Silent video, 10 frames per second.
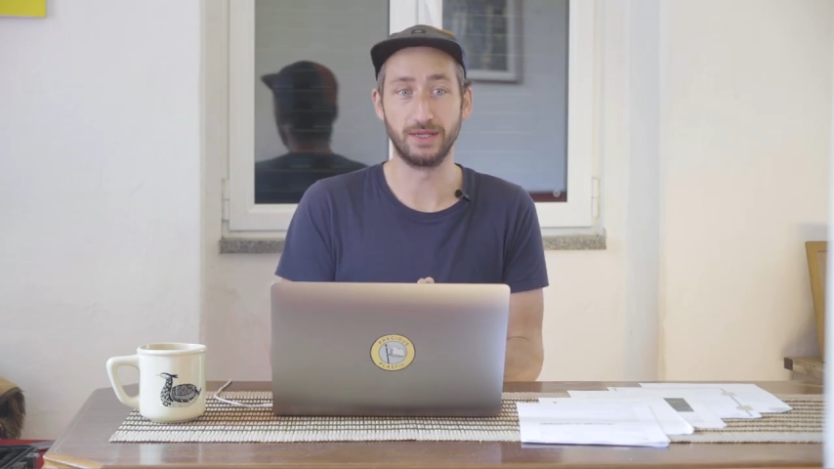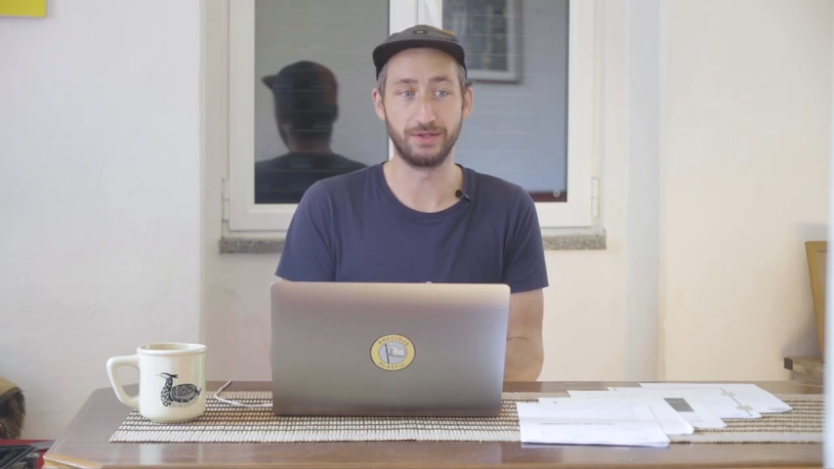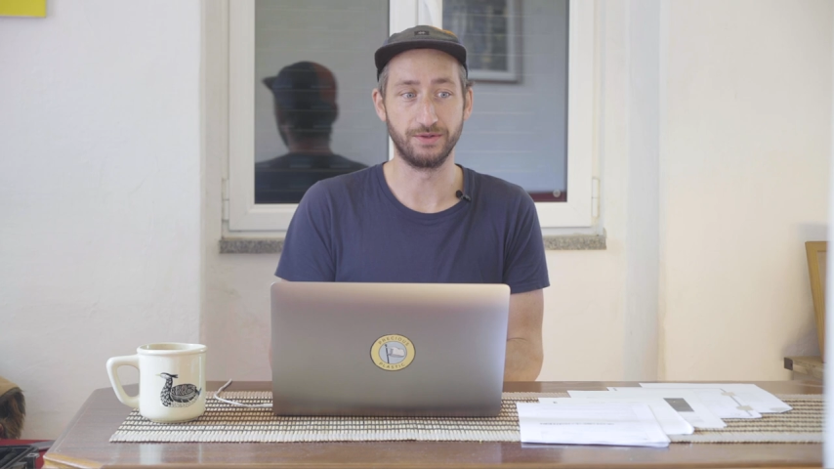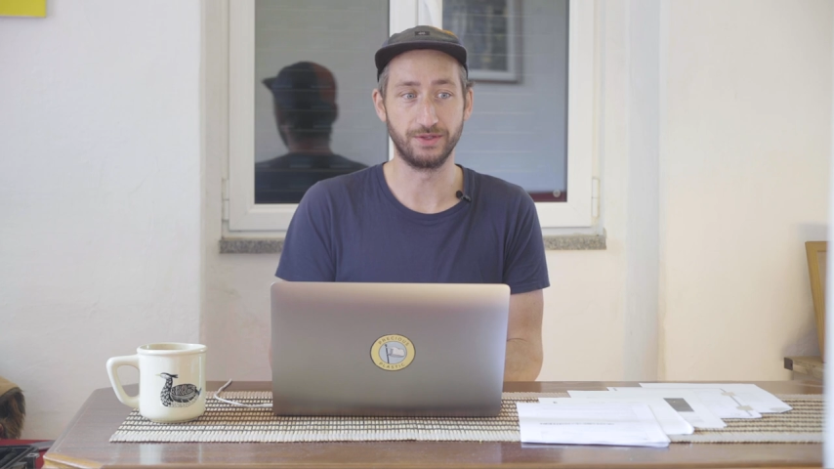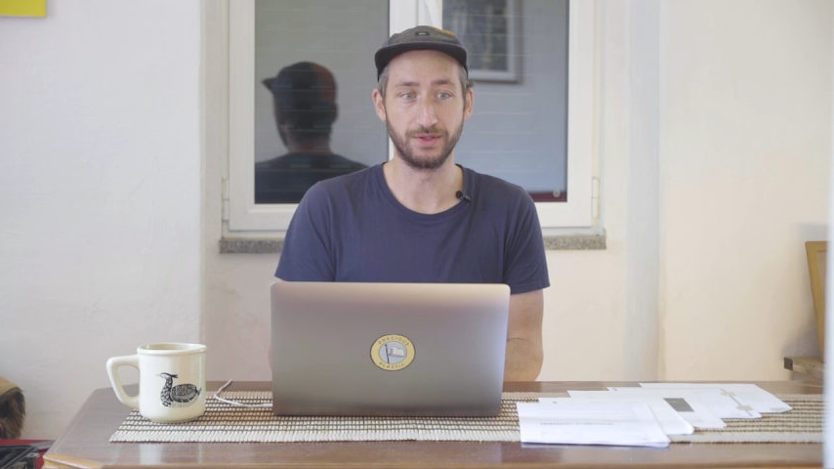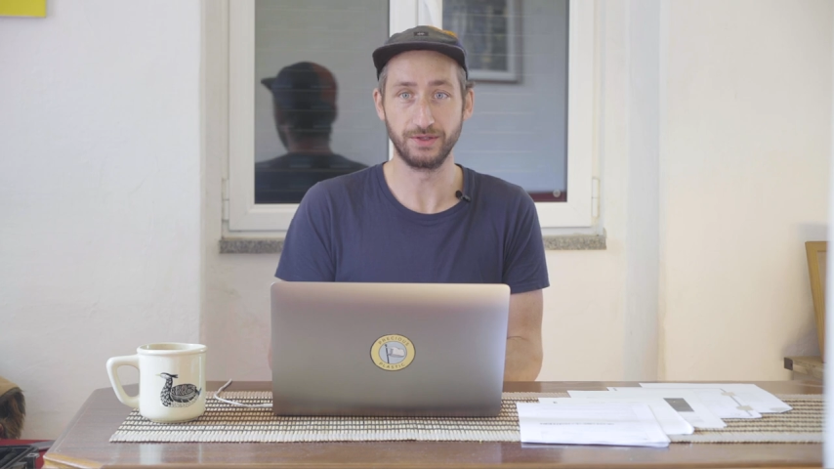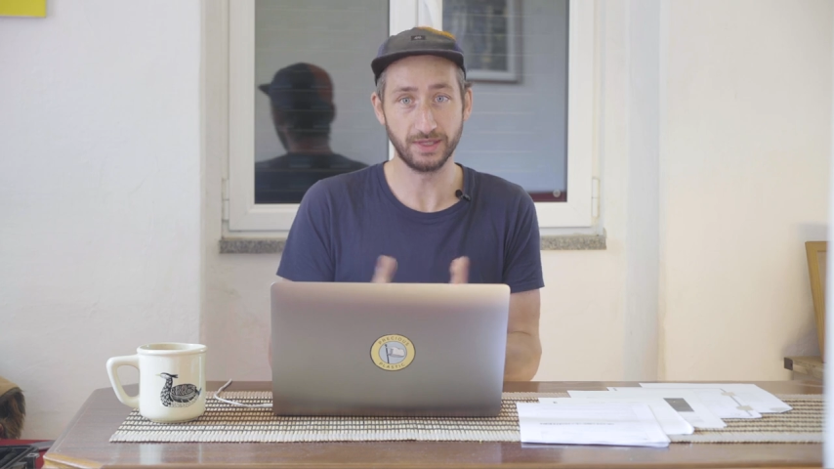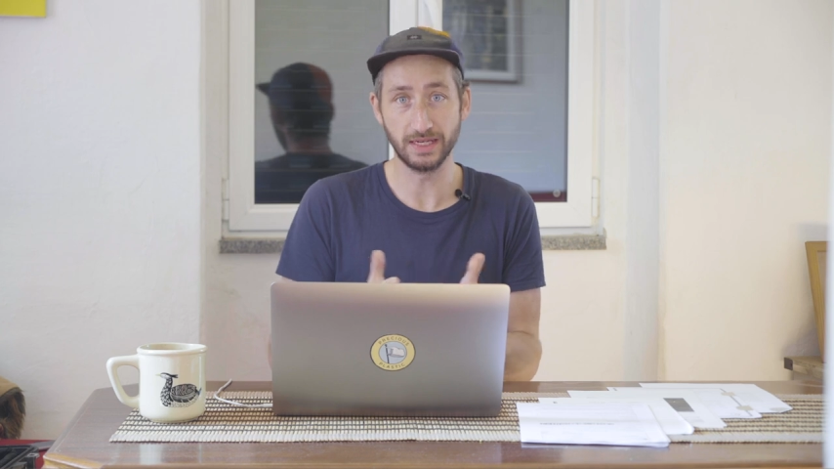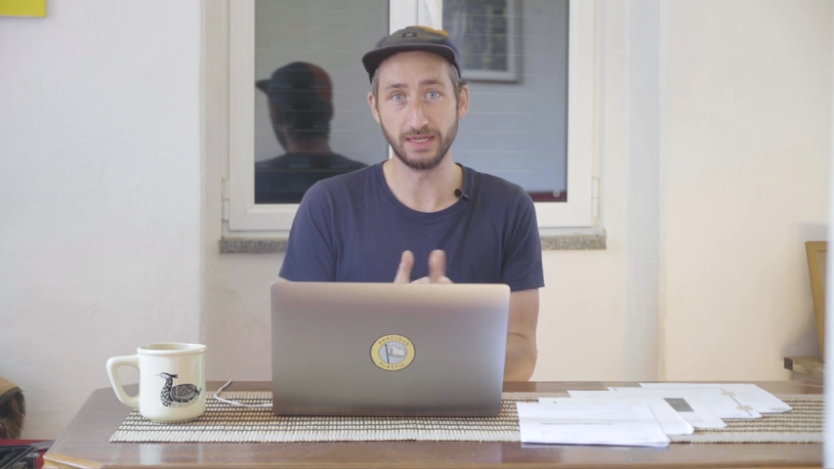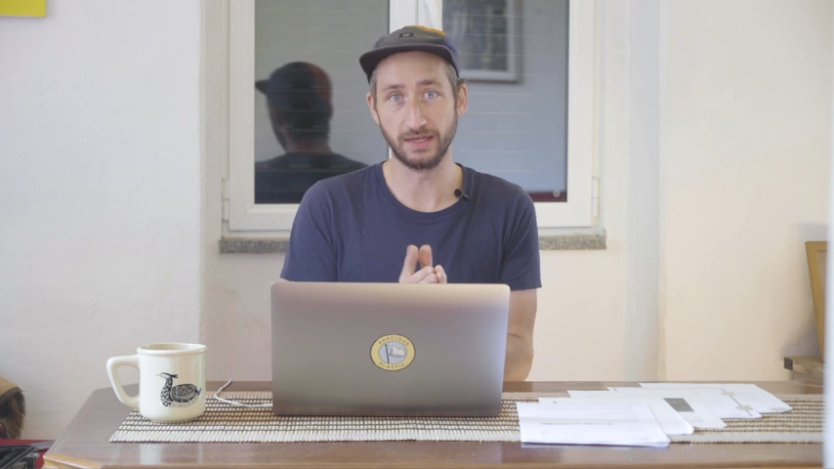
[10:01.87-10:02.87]
that you just
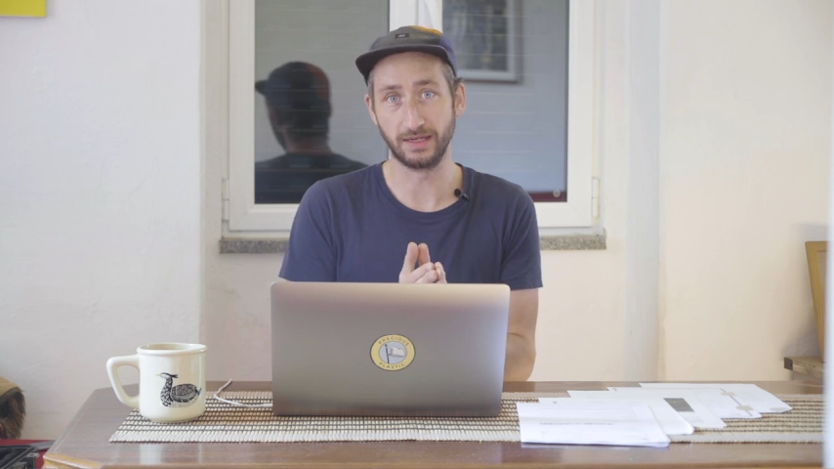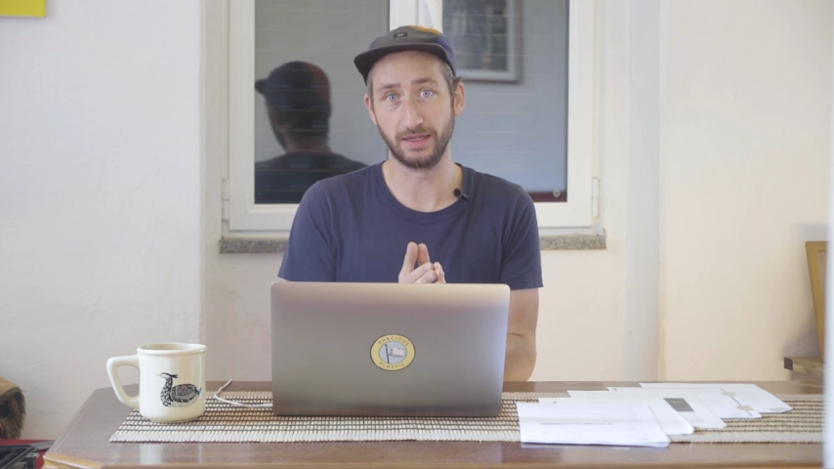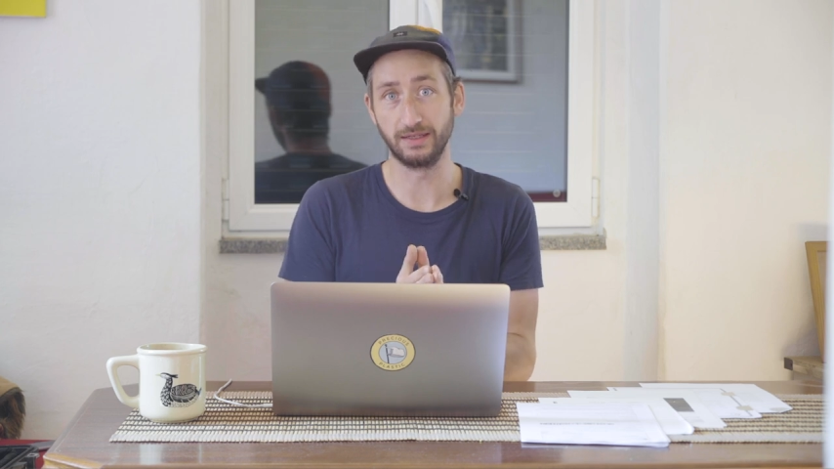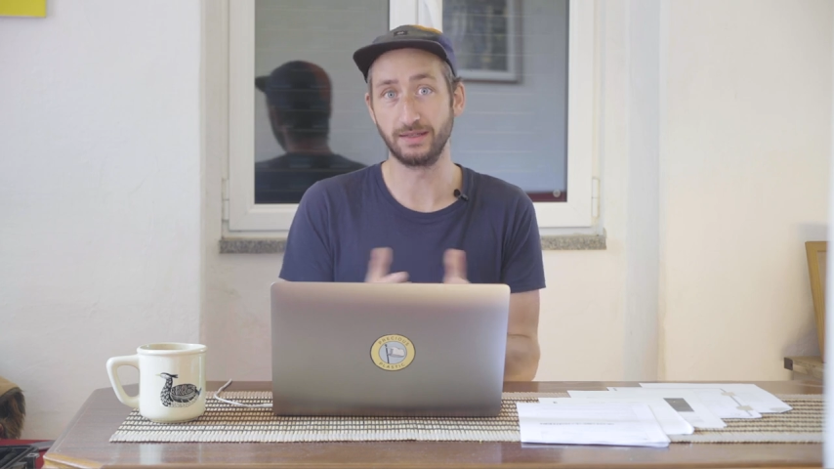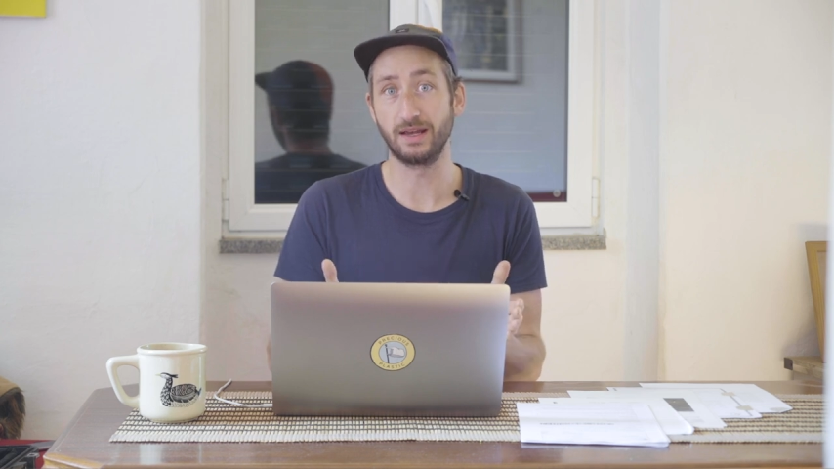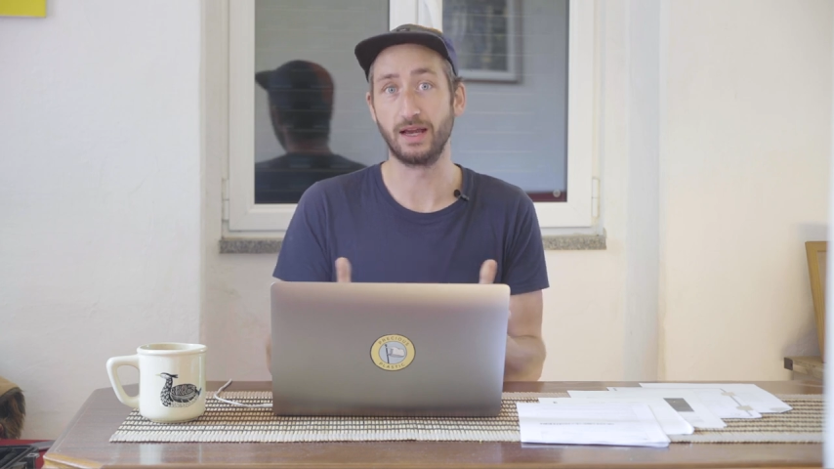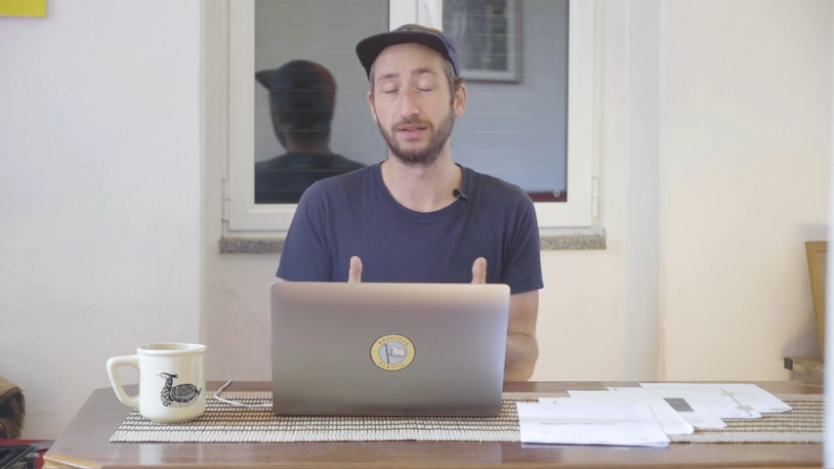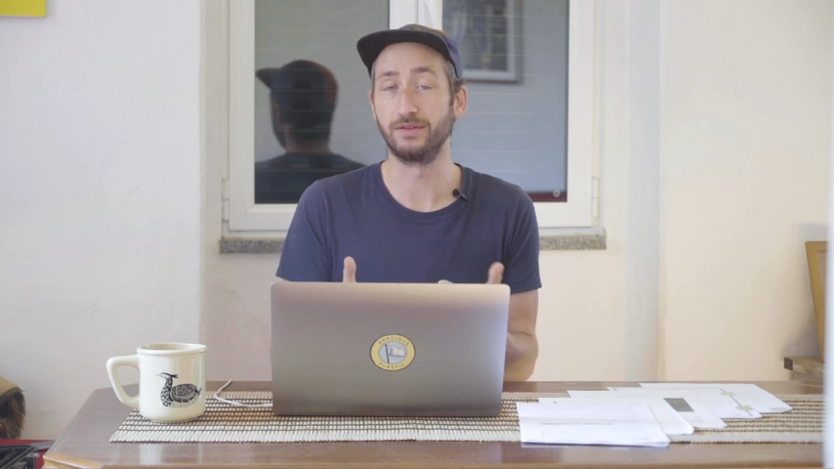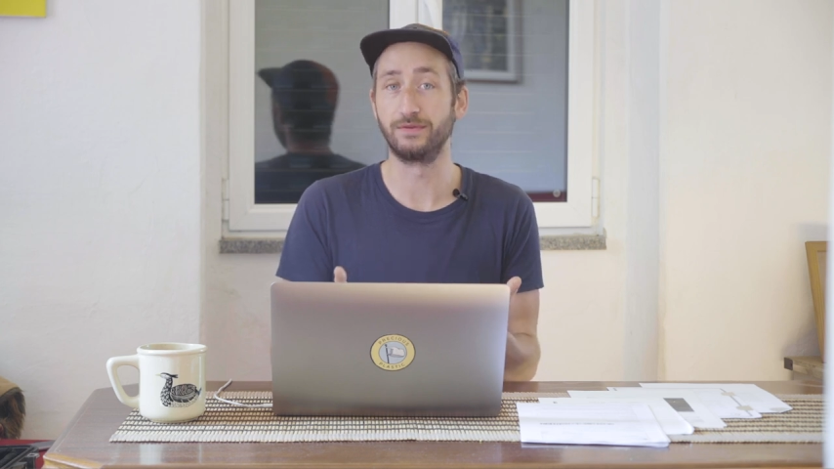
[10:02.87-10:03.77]
see the size.